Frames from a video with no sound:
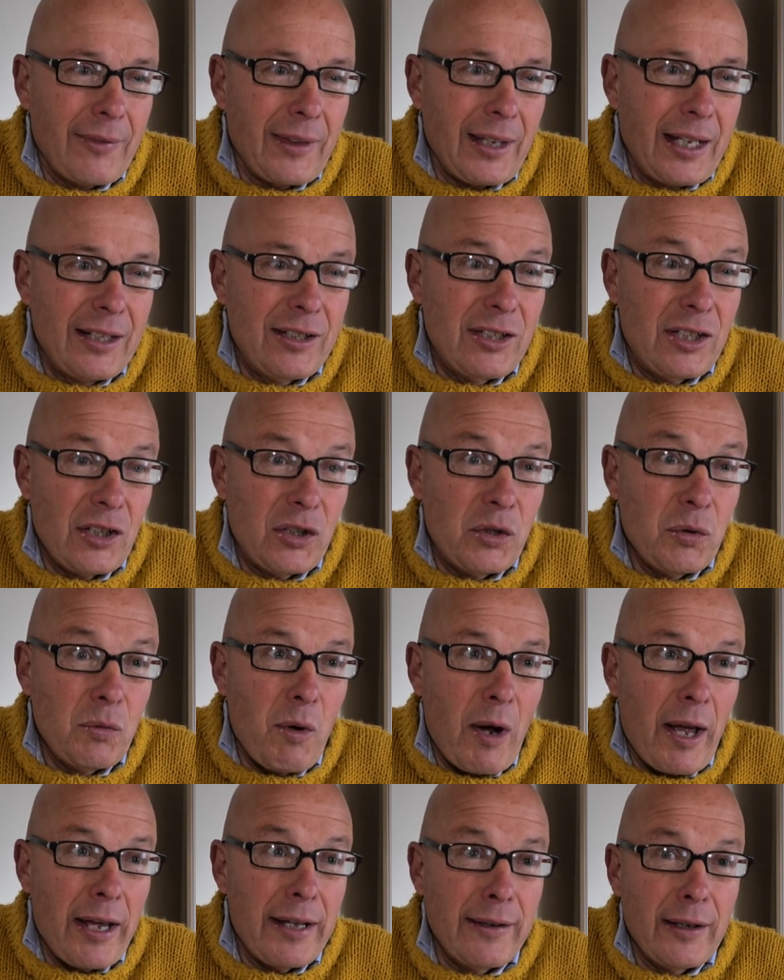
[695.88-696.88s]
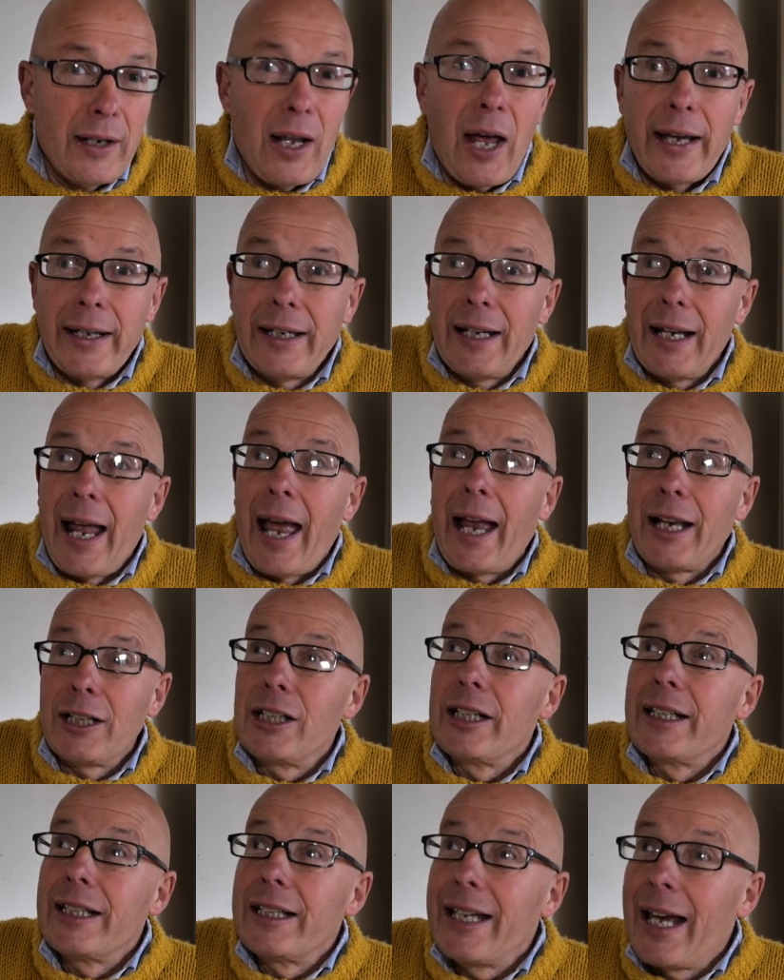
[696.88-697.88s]
it's just a way that I can
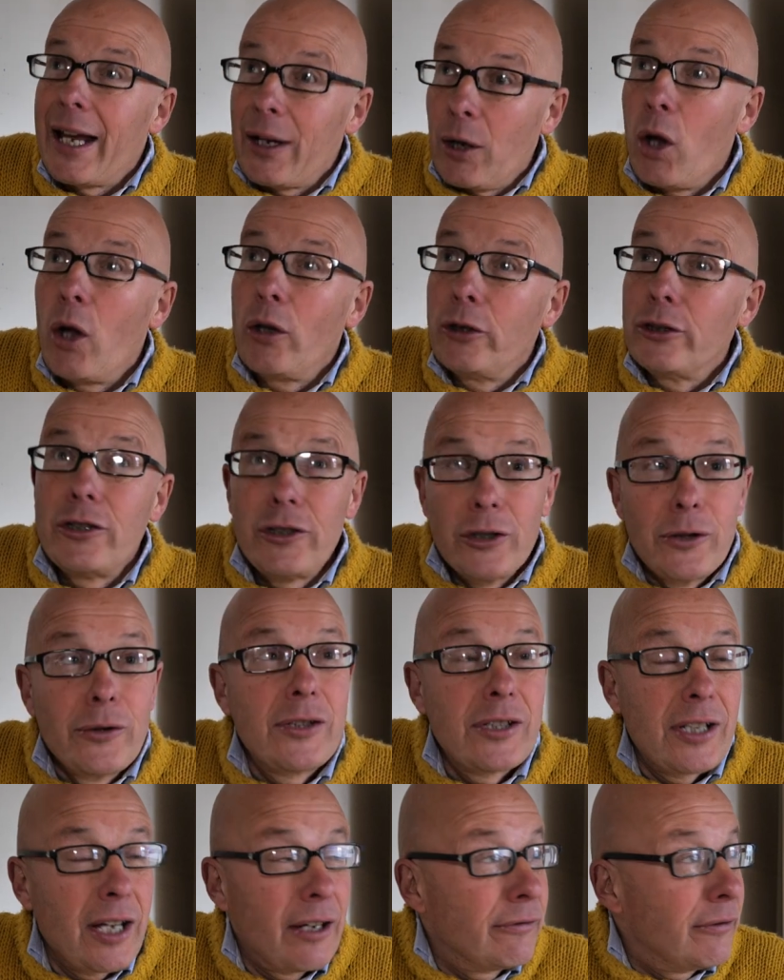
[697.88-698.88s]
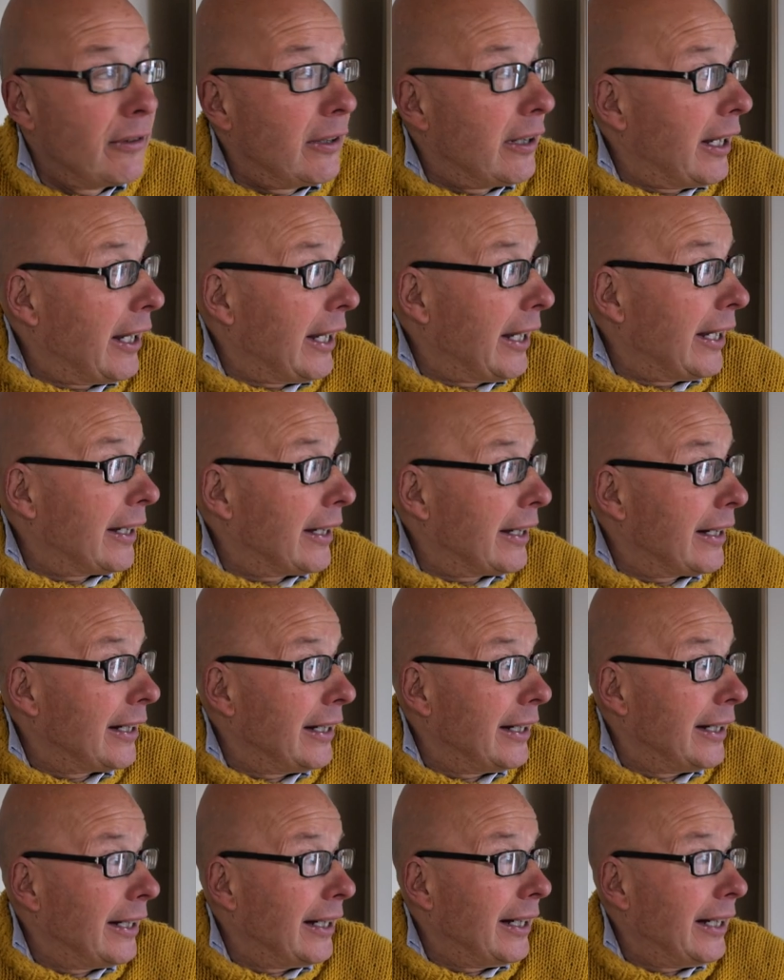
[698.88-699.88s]
actually get on and do stuff here
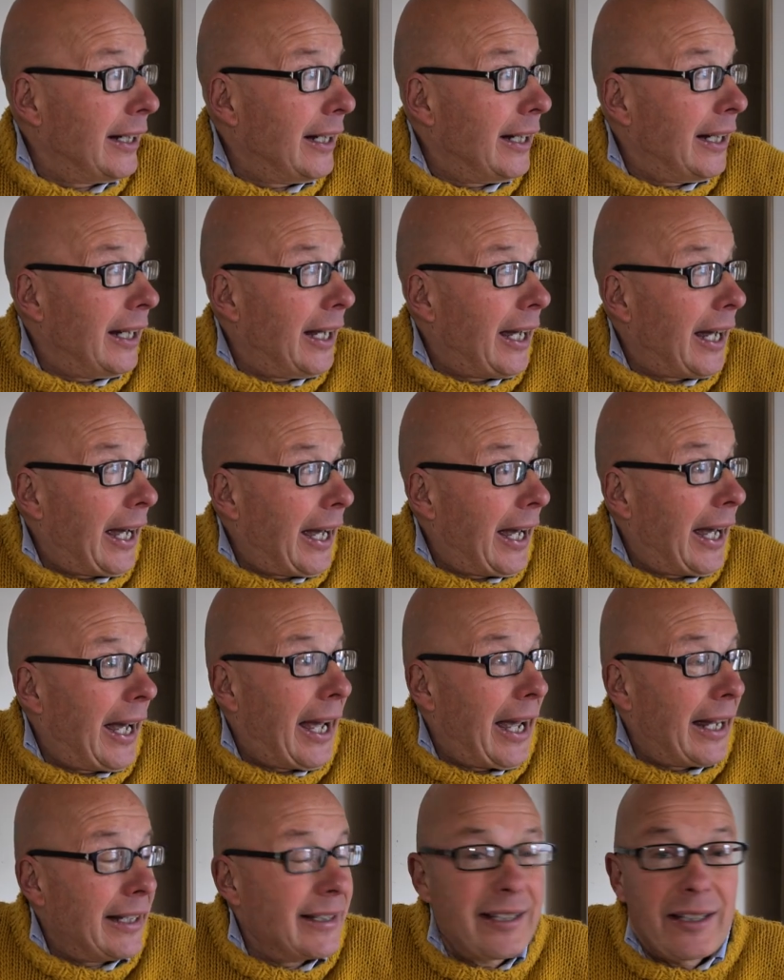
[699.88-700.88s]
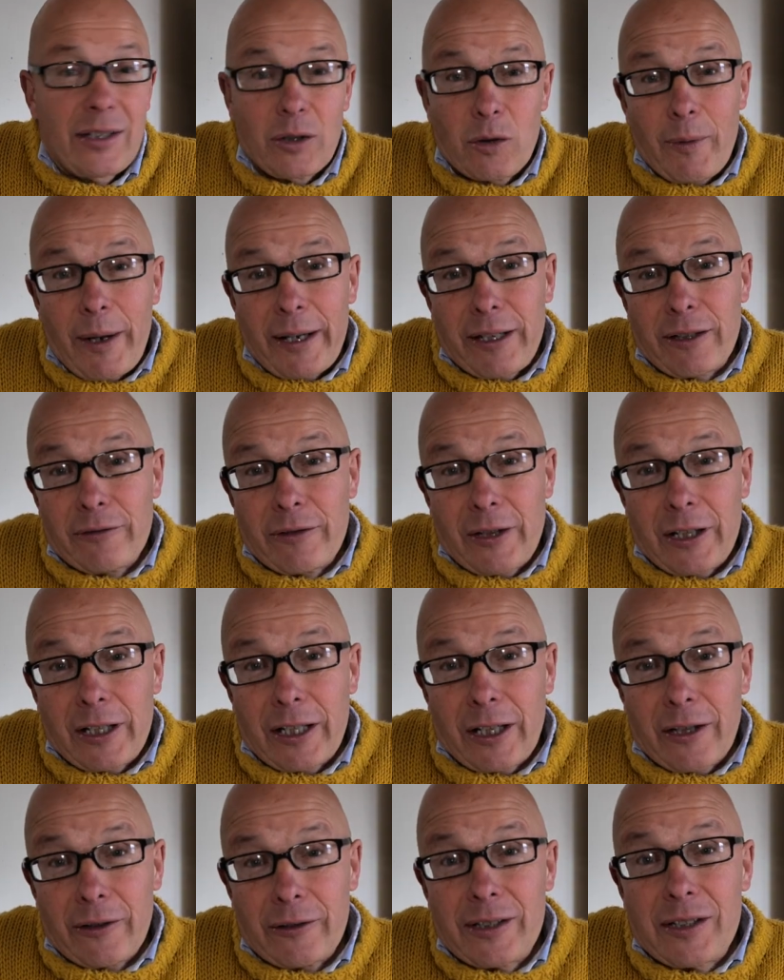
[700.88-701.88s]
and still make a
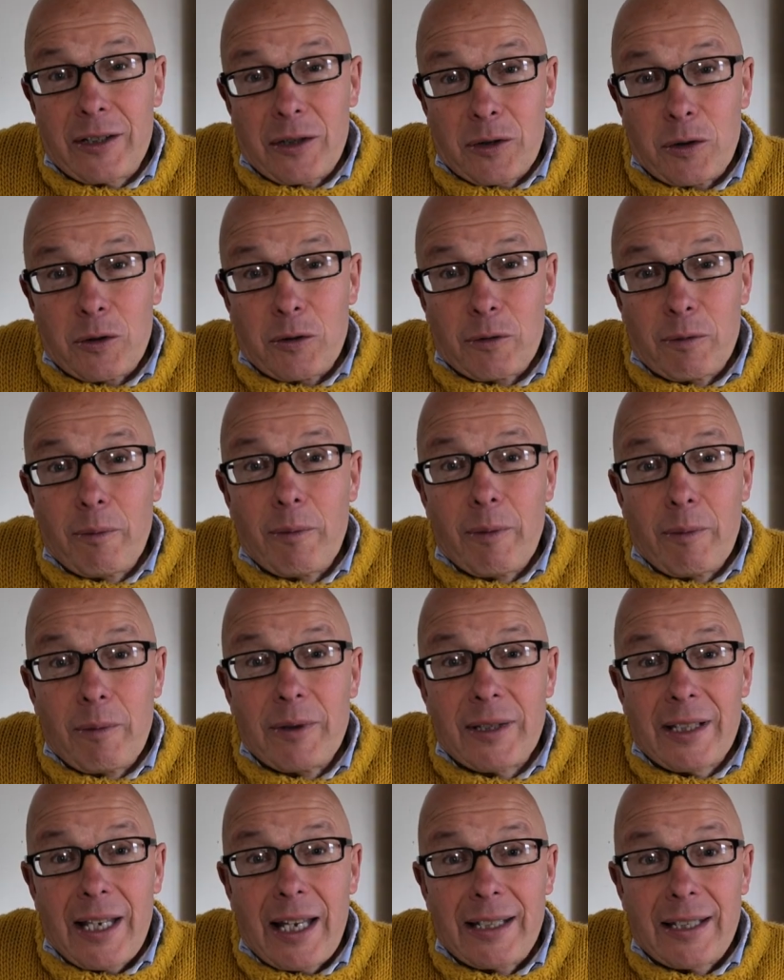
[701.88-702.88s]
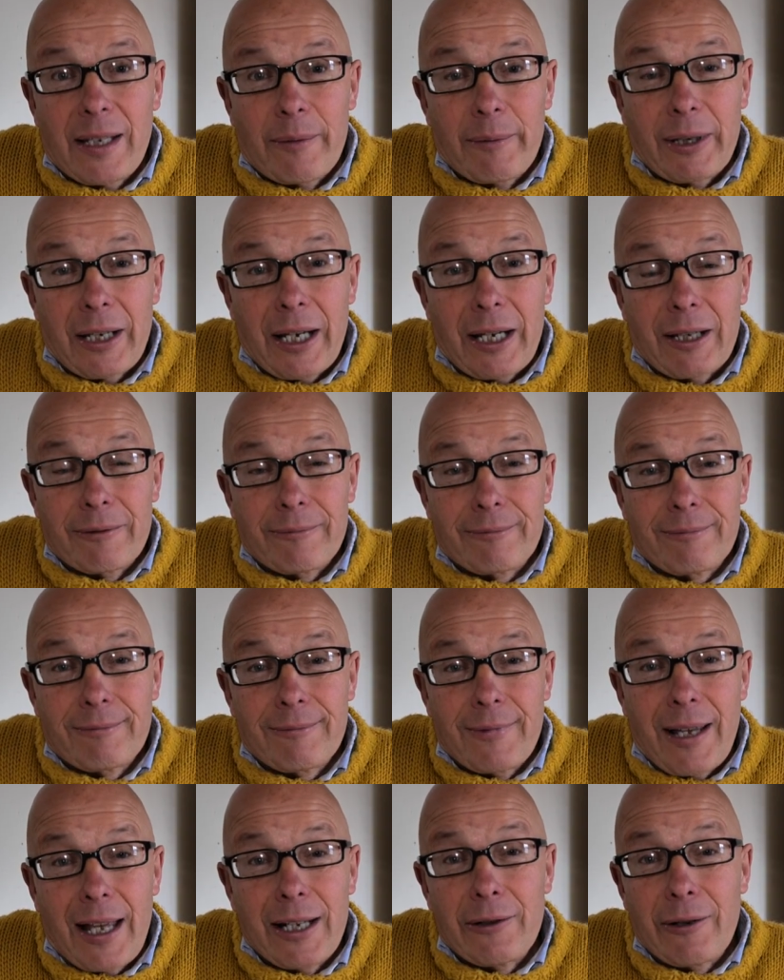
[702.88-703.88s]
video and still send something out.
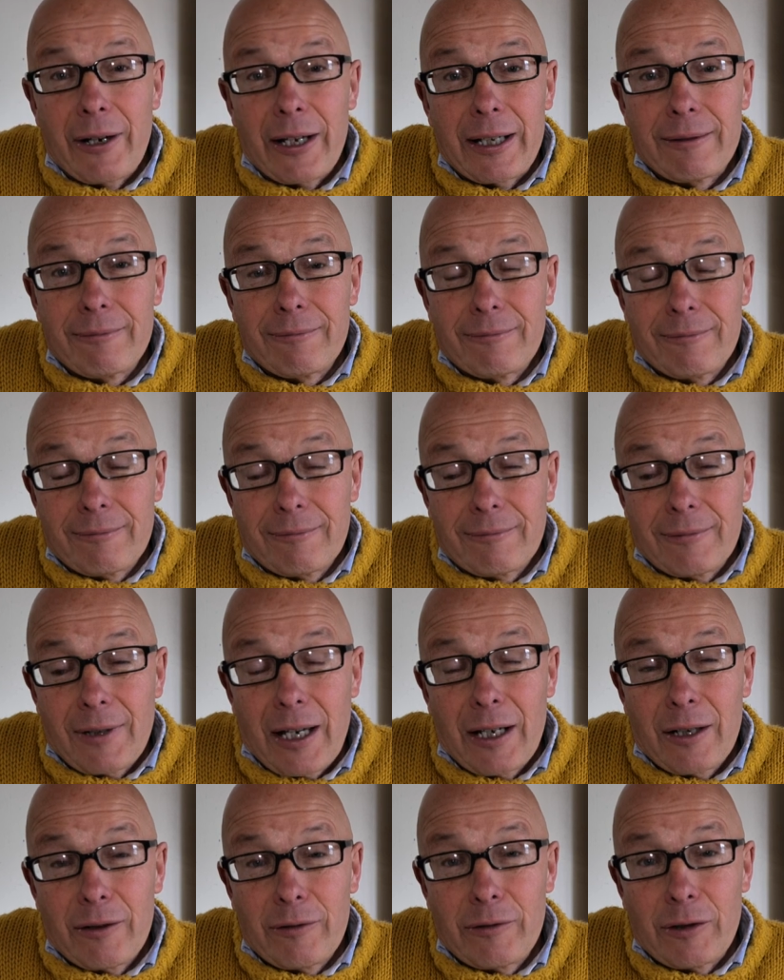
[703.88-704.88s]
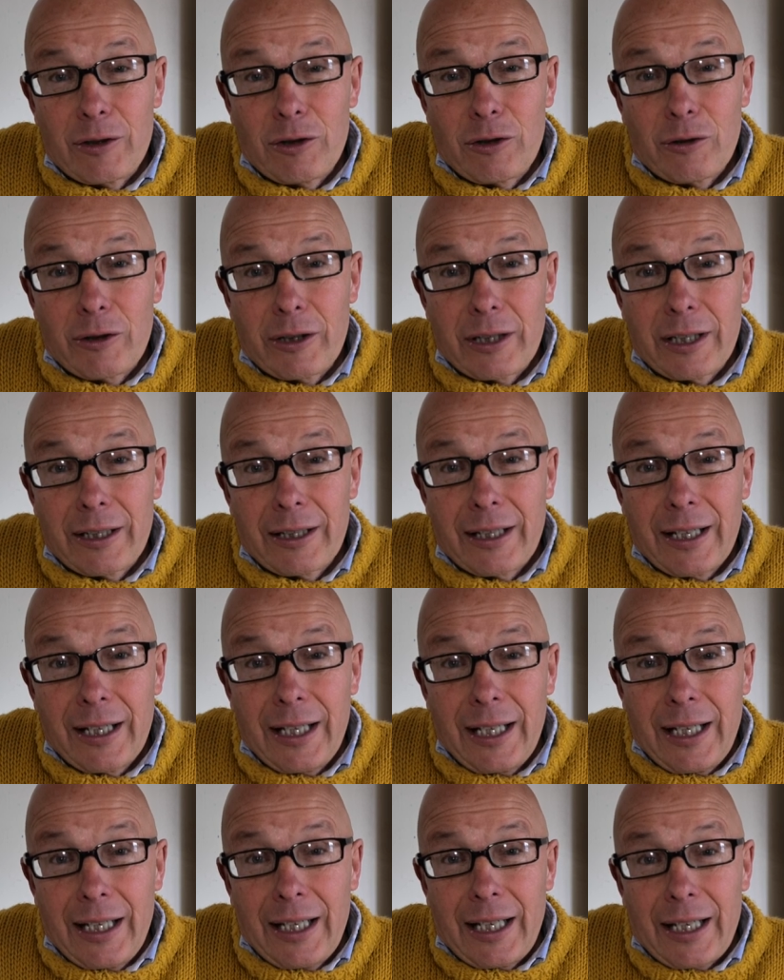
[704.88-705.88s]
Anyway, I hope you've enjoyed it.
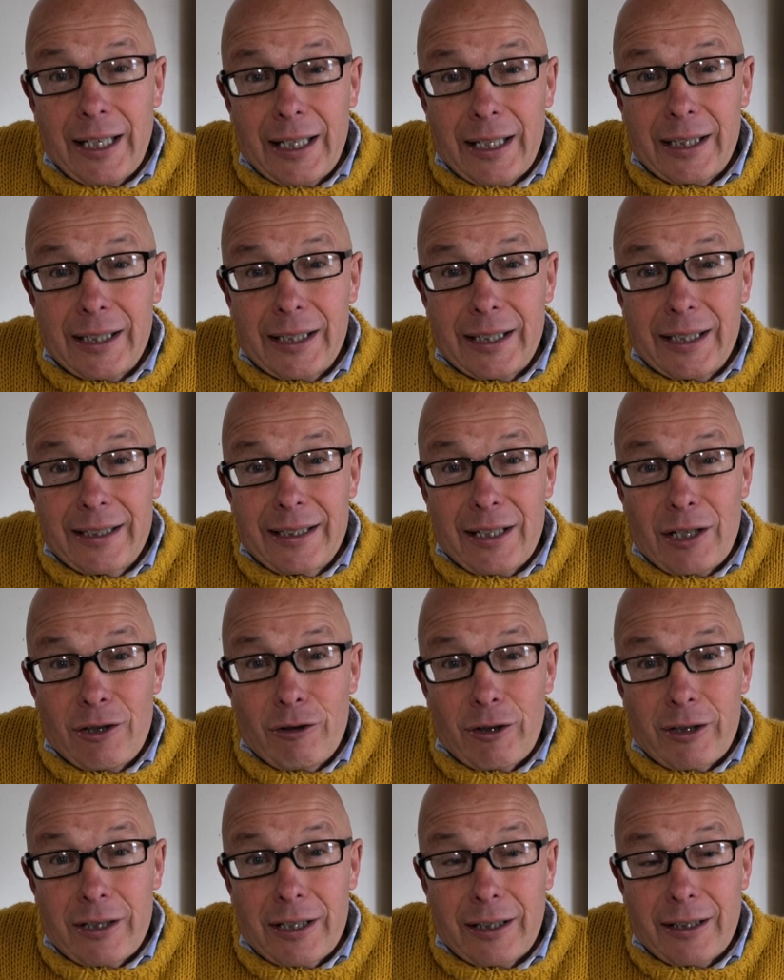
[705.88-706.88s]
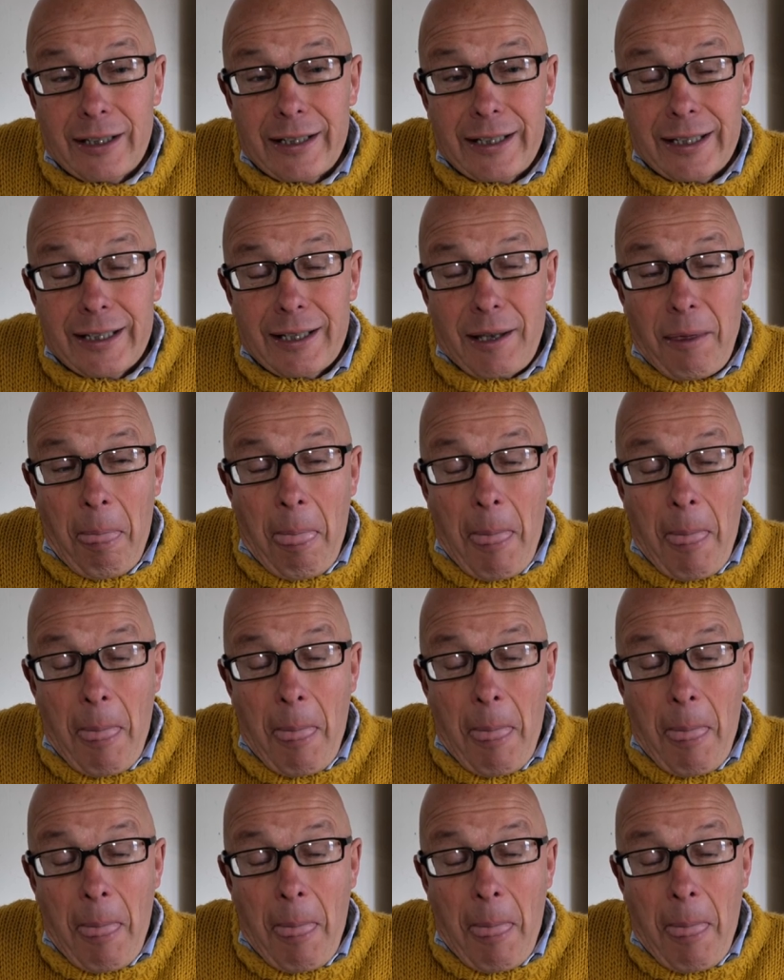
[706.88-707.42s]
It's an interesting idea.